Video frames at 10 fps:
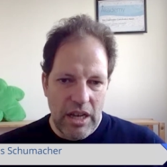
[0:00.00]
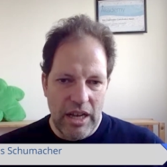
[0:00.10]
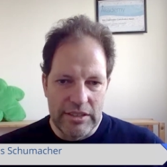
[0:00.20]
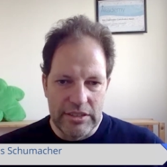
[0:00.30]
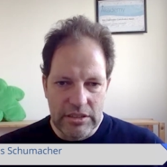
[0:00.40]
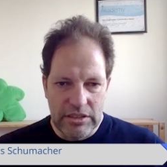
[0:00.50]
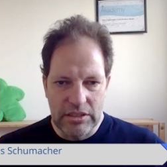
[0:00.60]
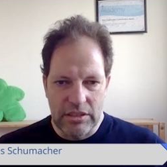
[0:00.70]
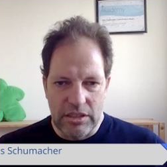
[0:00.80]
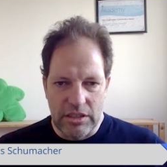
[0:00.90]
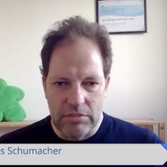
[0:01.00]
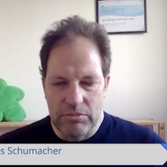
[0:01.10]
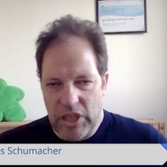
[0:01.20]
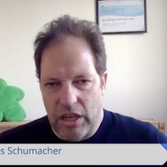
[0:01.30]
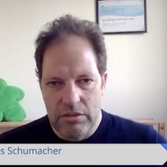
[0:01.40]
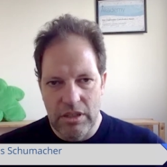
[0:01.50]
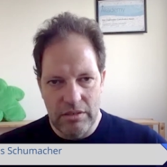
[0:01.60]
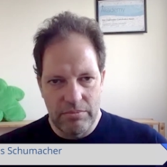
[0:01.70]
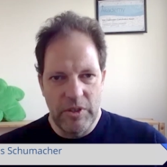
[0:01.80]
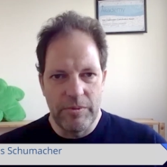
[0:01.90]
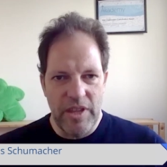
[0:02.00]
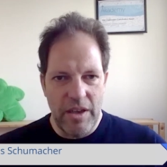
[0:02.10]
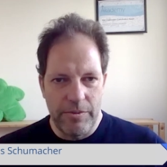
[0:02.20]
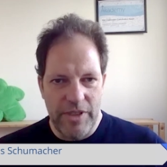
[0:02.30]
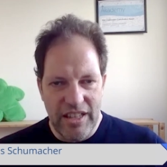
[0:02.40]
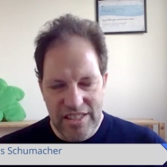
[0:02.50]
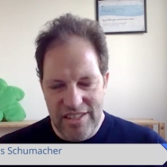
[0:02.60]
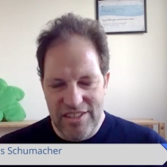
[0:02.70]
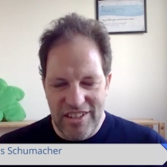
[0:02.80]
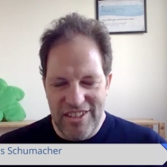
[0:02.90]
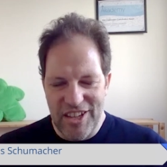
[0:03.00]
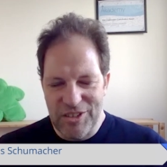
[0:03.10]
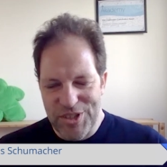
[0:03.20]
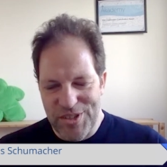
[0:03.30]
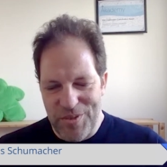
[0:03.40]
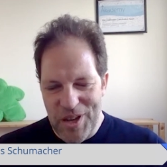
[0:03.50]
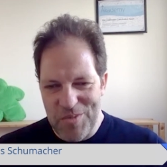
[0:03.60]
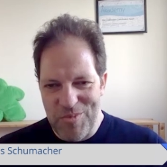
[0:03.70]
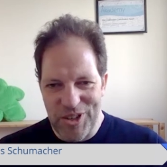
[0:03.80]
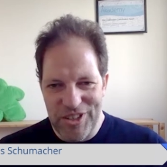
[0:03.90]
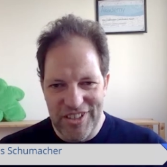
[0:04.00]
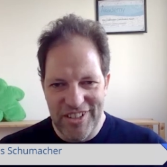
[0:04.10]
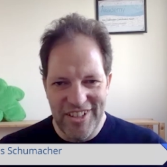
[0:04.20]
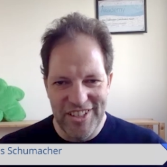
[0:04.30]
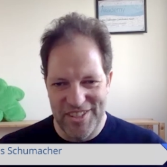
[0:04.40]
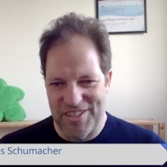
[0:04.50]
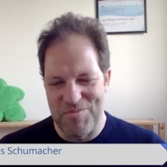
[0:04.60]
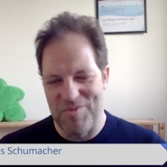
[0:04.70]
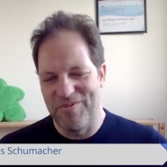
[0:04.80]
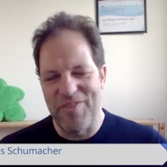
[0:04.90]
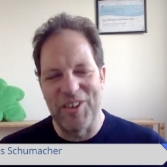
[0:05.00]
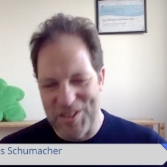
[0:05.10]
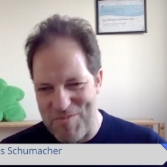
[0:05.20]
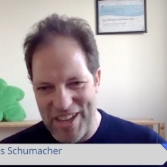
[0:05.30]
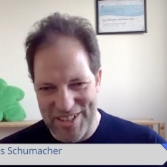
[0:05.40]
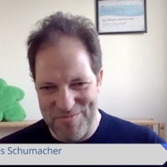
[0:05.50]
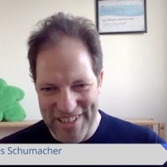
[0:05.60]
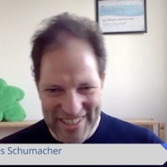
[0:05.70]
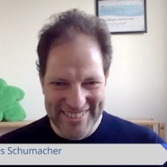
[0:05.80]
And um, yeah, if, th if that's in the interest of anybody, it's very debatable.